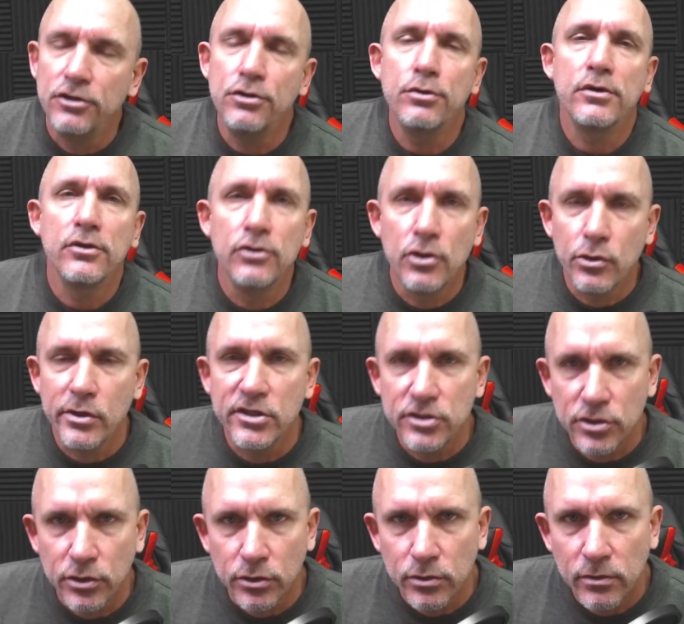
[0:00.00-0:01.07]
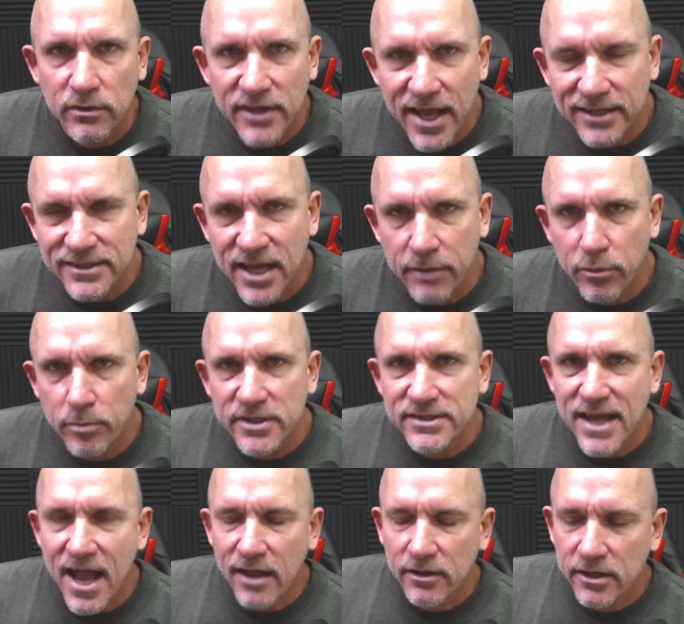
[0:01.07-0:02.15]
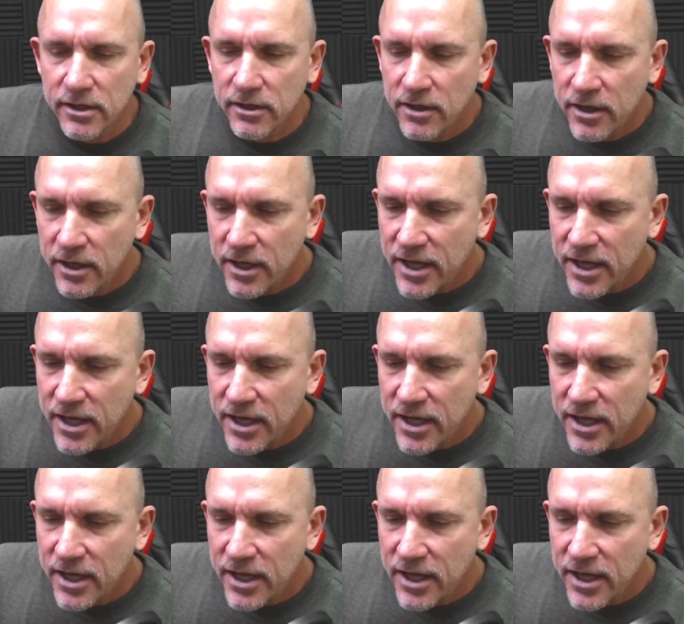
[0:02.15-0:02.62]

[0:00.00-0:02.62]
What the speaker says: you can do it too. That type of mentality.